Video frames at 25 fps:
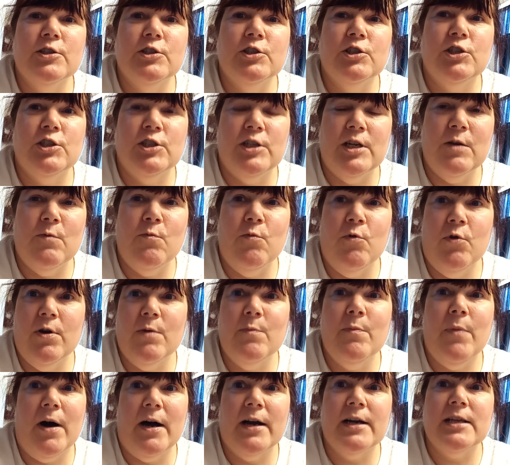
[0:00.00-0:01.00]
she
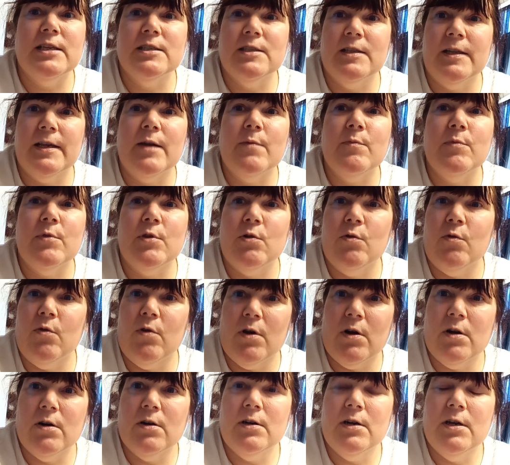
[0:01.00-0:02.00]
would body slam the
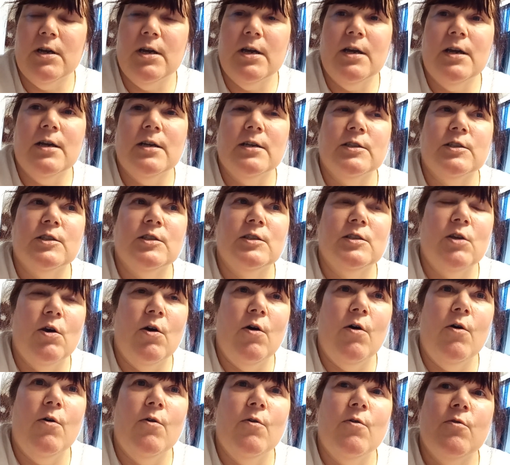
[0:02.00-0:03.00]
door.
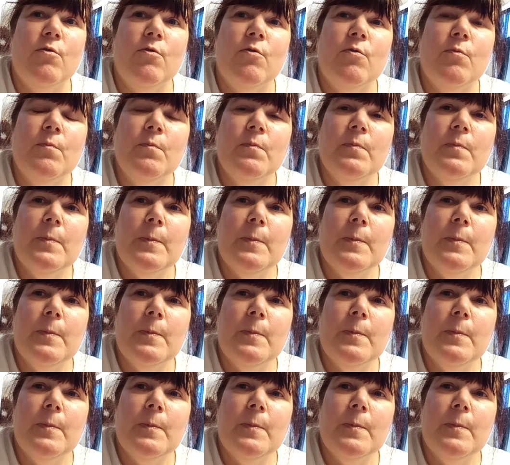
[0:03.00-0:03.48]
So,